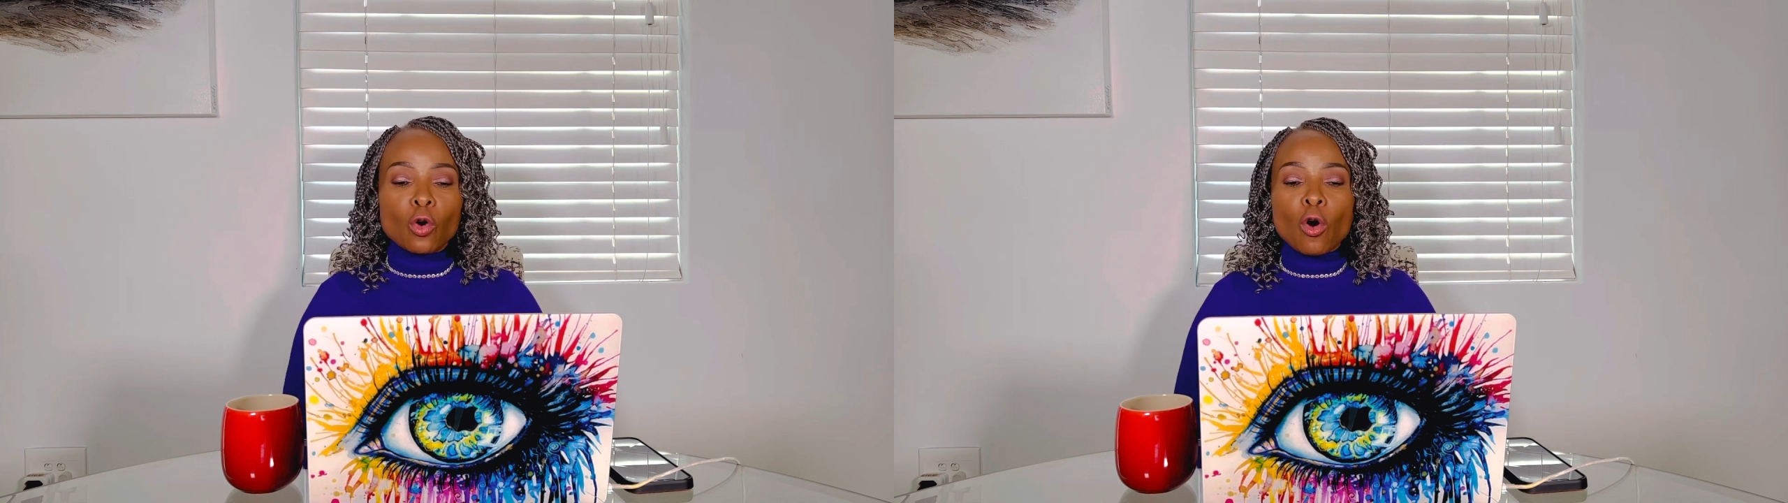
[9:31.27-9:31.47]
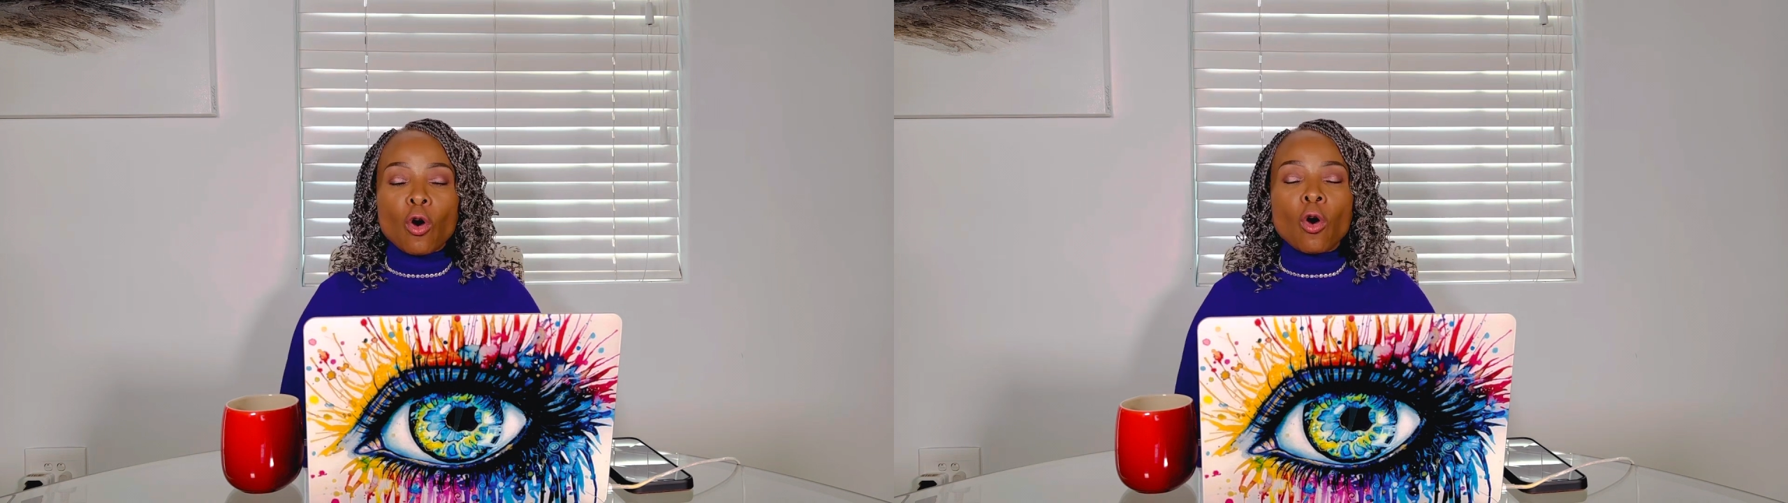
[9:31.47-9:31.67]

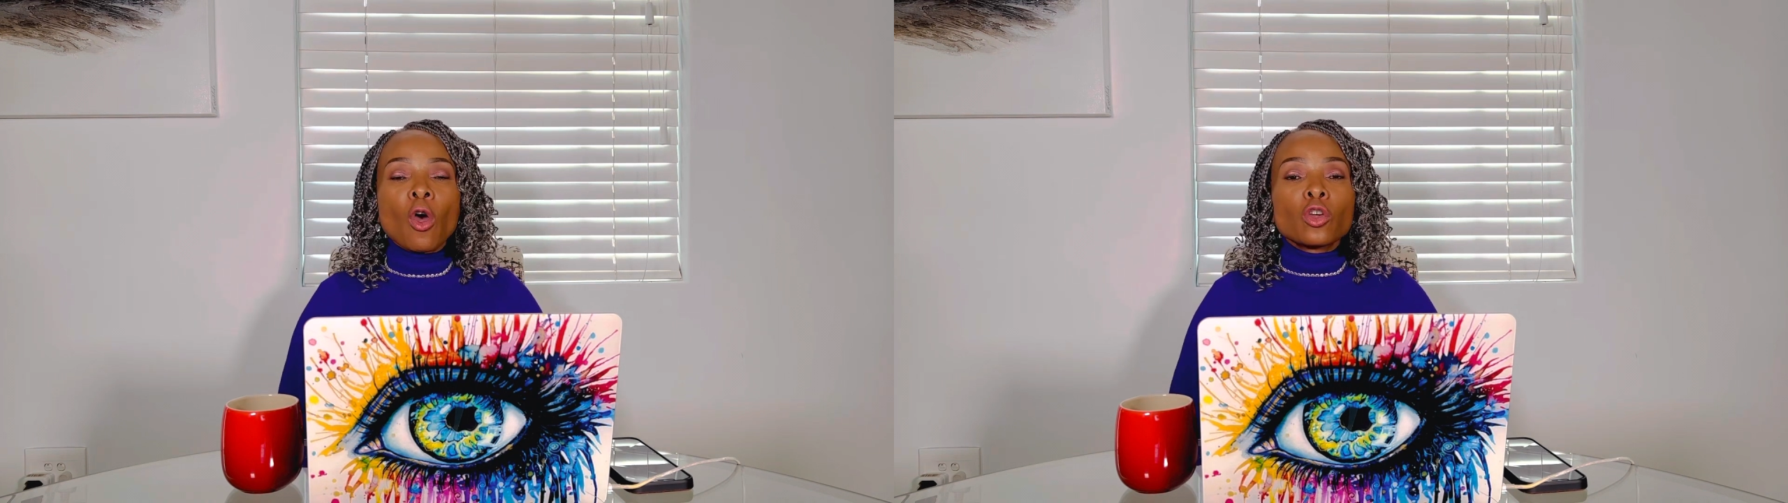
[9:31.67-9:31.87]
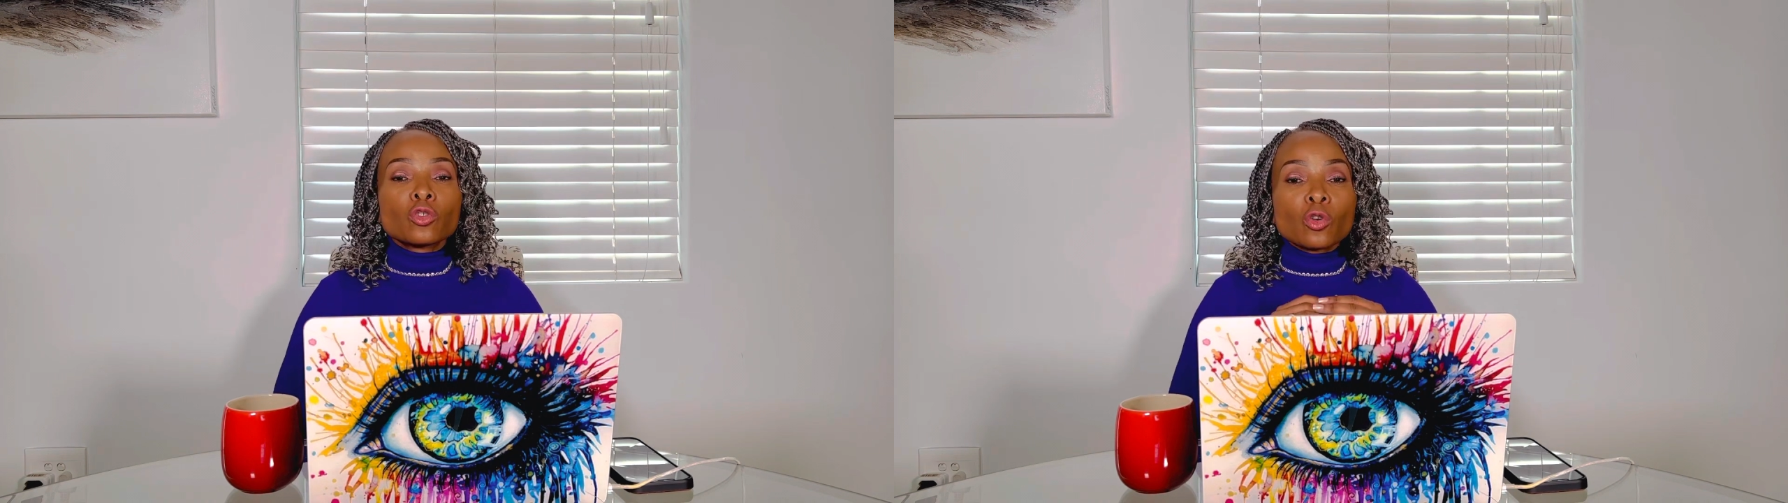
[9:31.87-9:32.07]

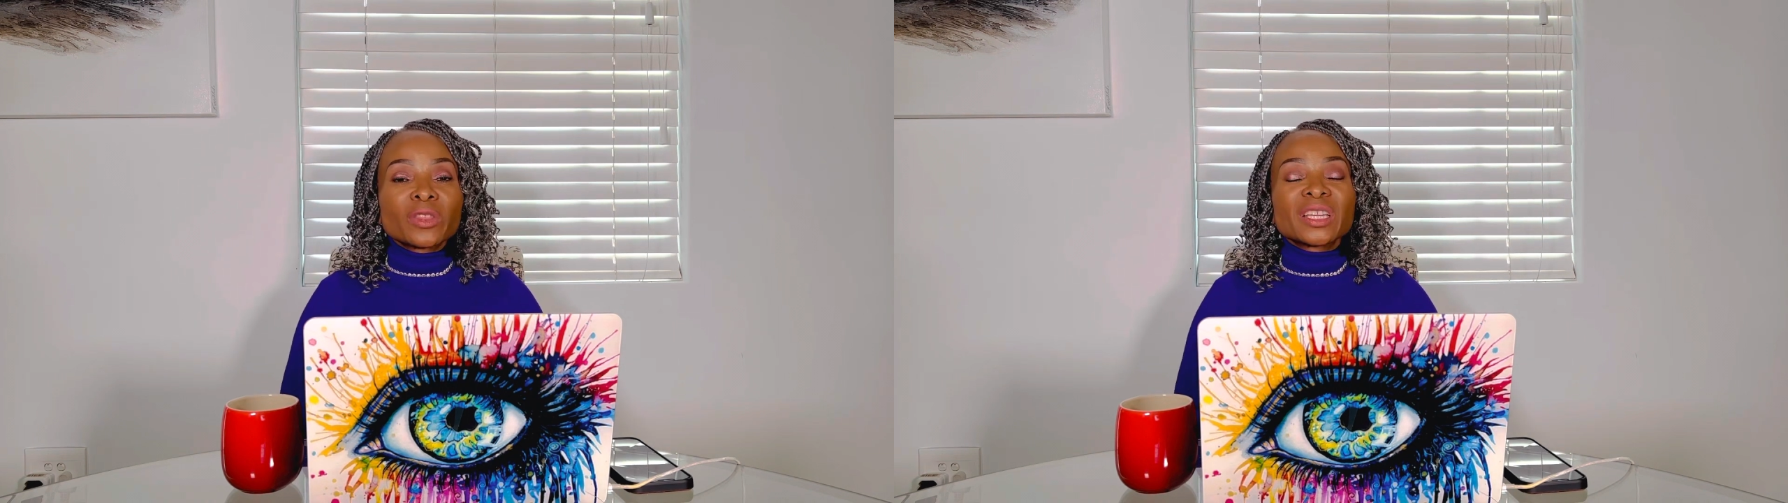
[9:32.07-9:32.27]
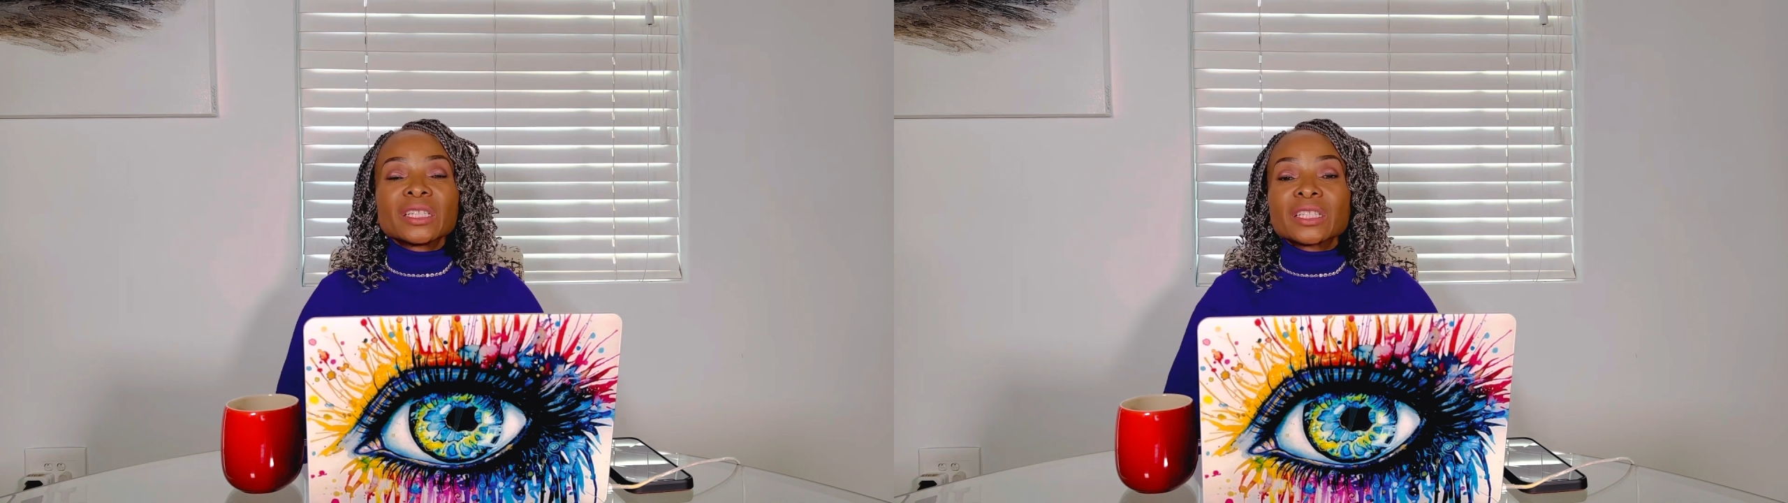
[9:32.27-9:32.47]
or yo,
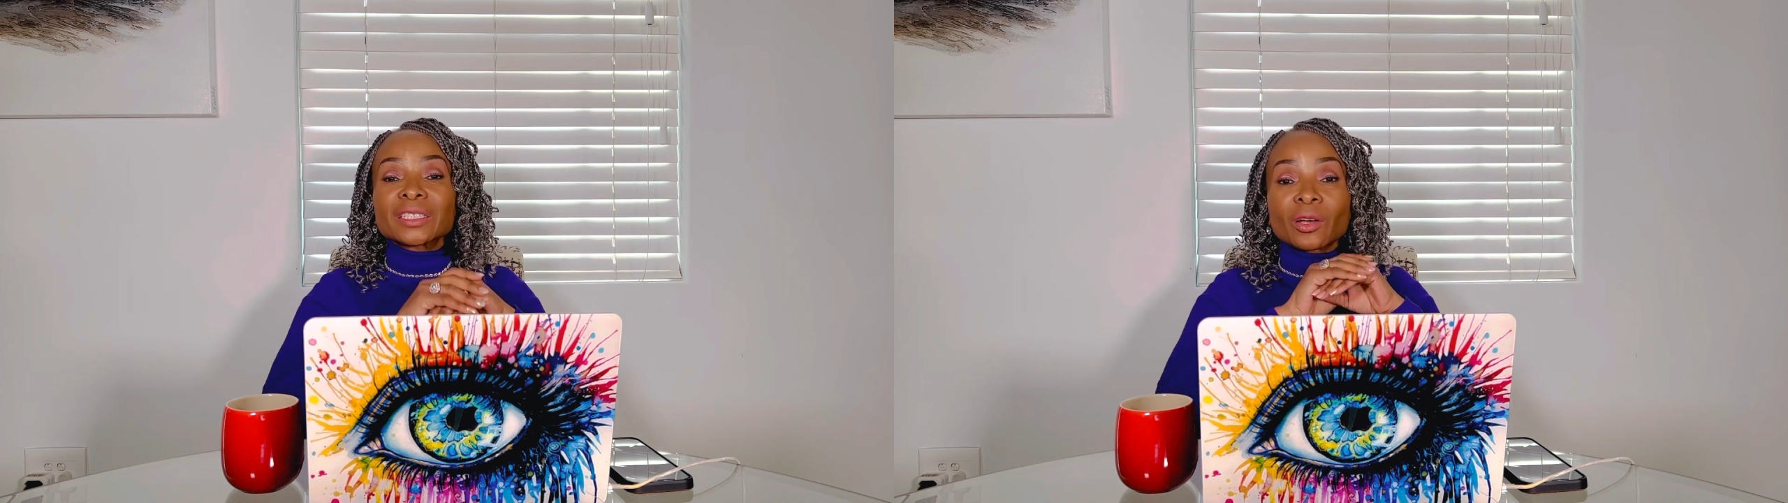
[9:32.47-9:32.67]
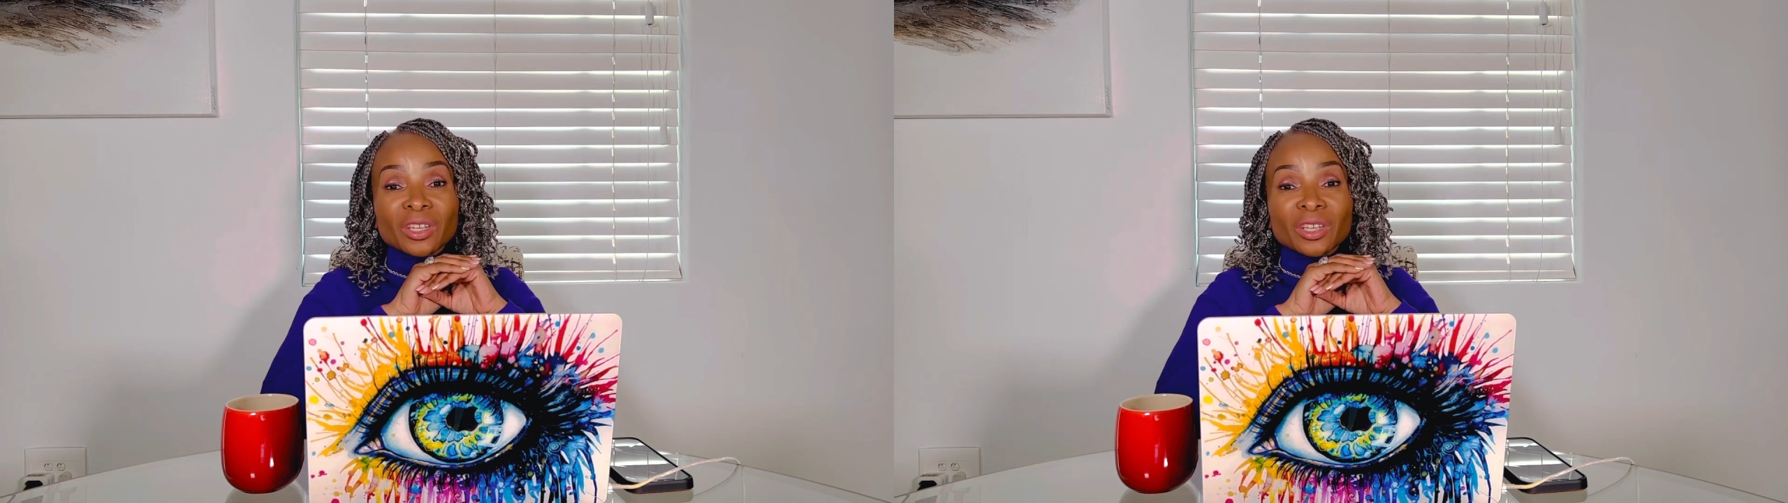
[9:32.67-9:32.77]
the teachers are